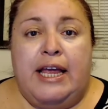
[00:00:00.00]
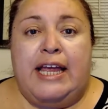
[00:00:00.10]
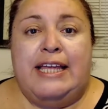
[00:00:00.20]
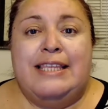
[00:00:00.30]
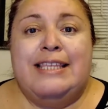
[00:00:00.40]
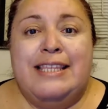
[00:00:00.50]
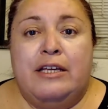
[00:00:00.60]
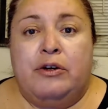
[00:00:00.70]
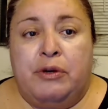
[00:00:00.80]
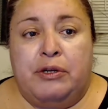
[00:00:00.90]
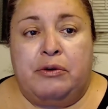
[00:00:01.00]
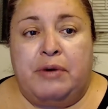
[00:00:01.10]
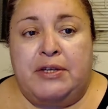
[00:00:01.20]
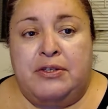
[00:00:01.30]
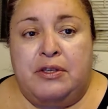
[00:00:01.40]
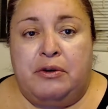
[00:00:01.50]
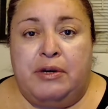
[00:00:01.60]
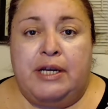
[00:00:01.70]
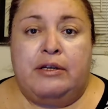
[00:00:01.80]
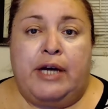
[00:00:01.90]
in critical race
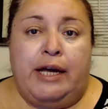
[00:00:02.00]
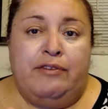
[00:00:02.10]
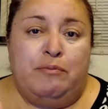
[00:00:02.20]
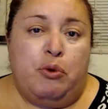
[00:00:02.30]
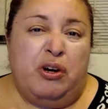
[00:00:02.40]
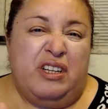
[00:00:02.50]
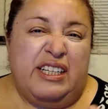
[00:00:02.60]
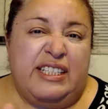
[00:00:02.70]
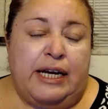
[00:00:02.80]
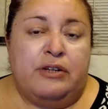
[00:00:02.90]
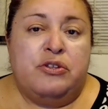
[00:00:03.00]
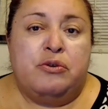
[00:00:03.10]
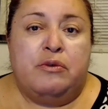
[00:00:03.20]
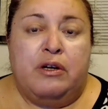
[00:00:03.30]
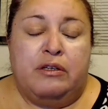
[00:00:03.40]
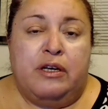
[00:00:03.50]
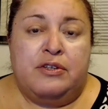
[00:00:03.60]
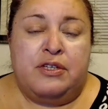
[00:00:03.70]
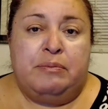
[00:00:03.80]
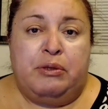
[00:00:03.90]
theory kind of boil it down to a
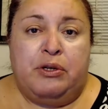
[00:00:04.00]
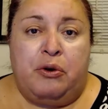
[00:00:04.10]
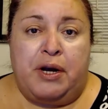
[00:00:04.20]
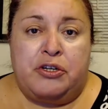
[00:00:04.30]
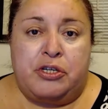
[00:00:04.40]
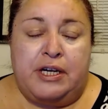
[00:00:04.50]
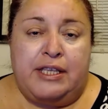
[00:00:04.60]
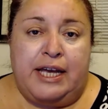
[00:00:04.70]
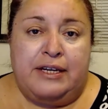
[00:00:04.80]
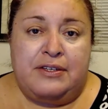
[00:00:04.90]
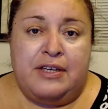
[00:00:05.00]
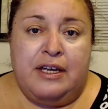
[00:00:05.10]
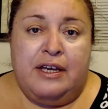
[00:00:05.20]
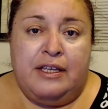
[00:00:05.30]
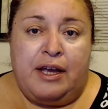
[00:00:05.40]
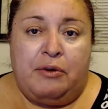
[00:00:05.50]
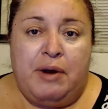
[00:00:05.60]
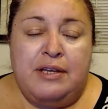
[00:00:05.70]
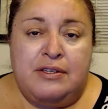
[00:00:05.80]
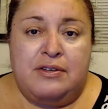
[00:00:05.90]
simple equation, and that is that
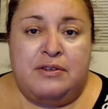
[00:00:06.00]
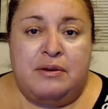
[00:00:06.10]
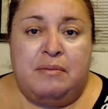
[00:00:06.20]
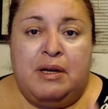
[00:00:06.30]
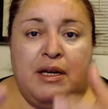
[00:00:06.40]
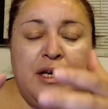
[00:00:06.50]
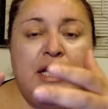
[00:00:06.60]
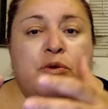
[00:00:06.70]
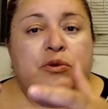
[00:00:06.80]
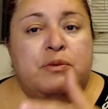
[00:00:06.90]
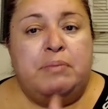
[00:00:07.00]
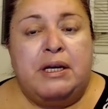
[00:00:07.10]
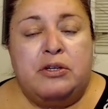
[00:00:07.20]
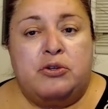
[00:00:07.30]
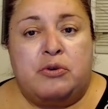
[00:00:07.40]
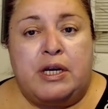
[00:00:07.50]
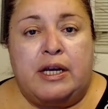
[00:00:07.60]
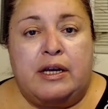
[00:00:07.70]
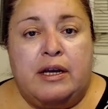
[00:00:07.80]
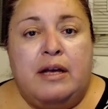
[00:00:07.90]
racism equals bigotry
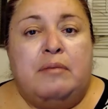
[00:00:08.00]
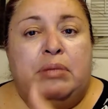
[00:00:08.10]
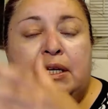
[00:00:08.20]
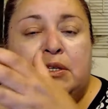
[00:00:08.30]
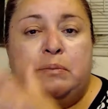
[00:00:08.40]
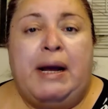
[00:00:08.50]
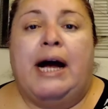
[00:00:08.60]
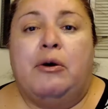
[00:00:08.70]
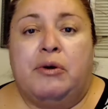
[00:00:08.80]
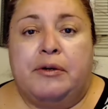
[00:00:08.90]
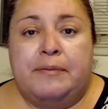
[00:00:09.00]
plus power.